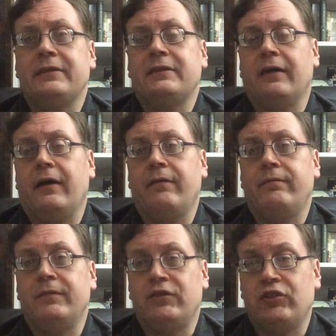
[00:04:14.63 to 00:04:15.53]
It's a
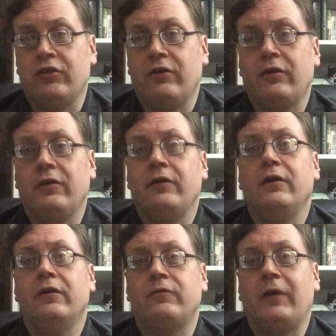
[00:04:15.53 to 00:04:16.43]
mature
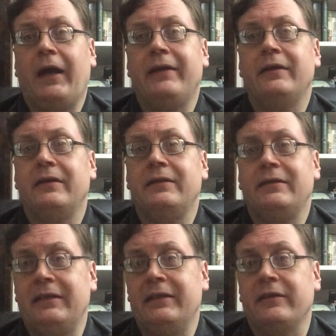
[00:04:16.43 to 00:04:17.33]
red
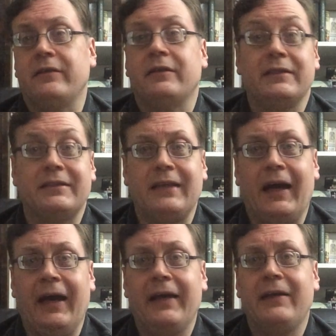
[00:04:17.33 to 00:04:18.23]
deer, a
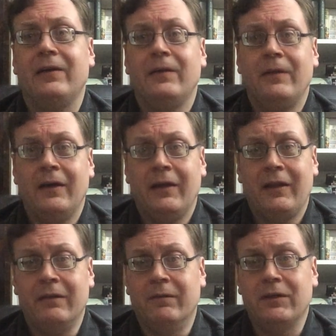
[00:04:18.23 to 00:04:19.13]
stag,
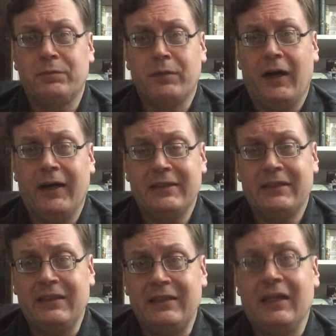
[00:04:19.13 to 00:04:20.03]
the most
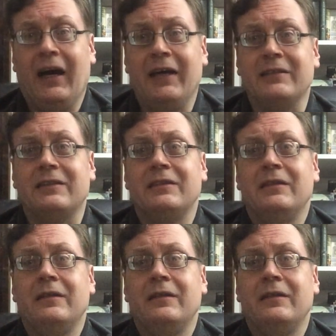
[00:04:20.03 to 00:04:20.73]
prized thing to hunt.